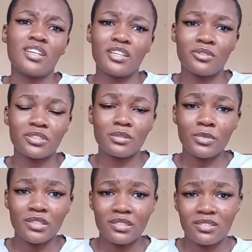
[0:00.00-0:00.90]
it was a
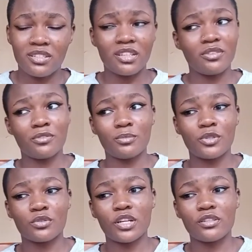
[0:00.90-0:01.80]
bit tricky for me
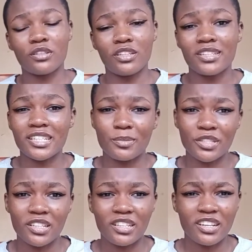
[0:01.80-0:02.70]
to handle it,
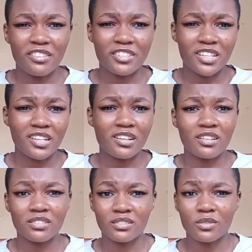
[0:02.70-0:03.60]
especially after
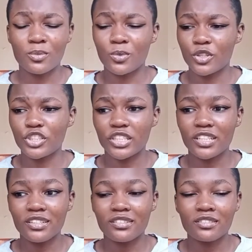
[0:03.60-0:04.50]
washing
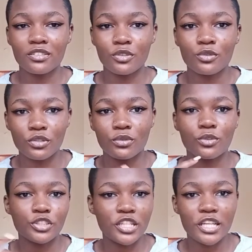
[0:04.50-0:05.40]
it, you know, the
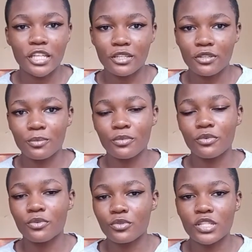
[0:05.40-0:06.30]
wash day
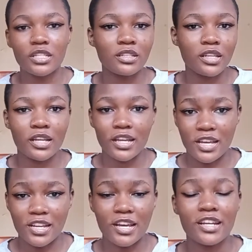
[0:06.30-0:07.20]
routine, yada
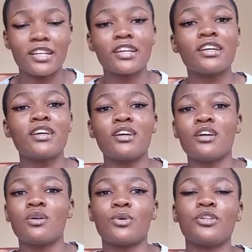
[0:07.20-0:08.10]
yada yada.
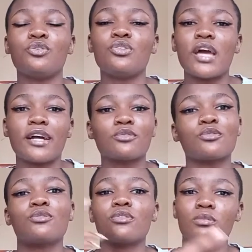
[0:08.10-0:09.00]
But you had to go
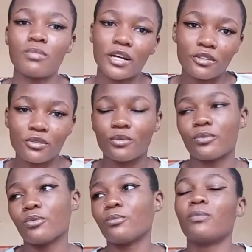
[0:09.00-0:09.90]
to the bathroom,